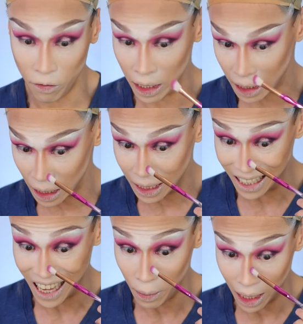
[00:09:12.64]
facing
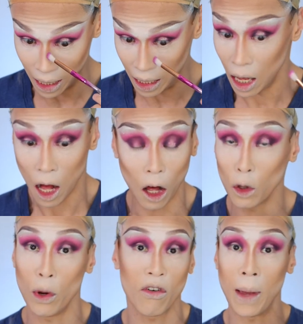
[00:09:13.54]
systemically, all
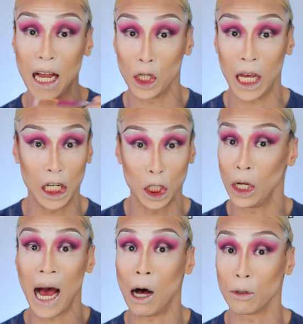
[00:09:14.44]
the way from education
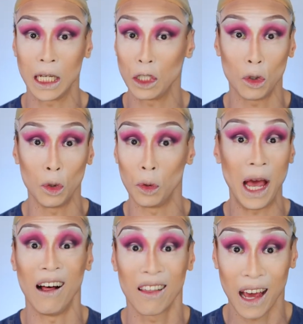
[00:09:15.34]
to housing to
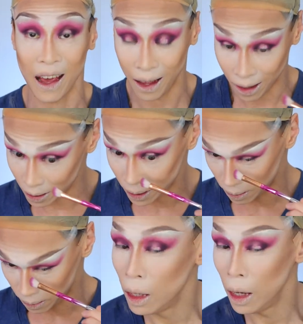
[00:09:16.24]
healthcare.
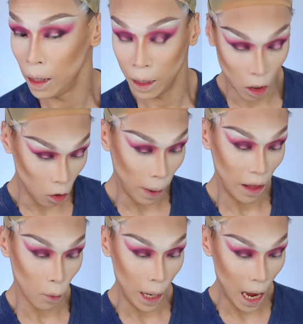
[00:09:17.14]
Oh, by
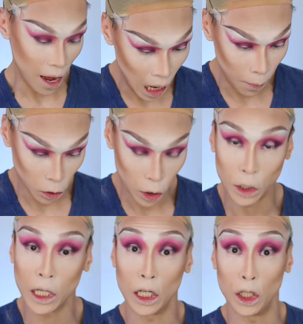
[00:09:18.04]
the way, I'm also
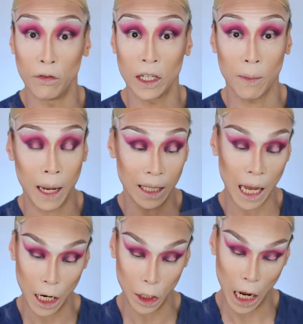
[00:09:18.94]
using a Juvia's Place
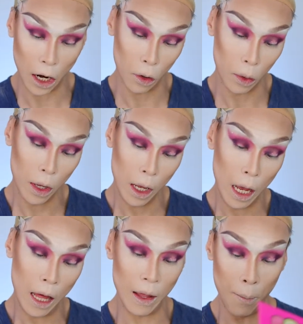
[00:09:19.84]
eyeshadow,
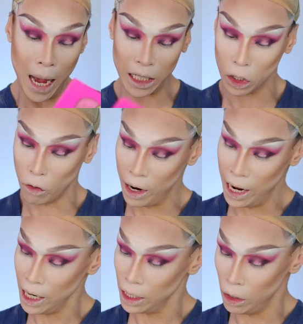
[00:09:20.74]
the
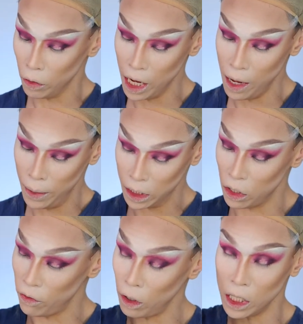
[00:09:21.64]
Masquerade, okay, a
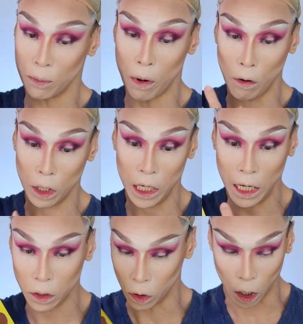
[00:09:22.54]
mixture of all these brown
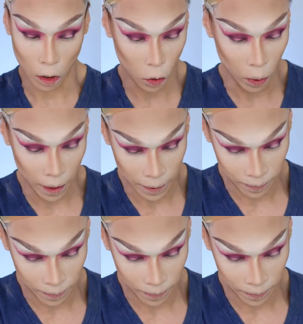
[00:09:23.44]
shades to contour.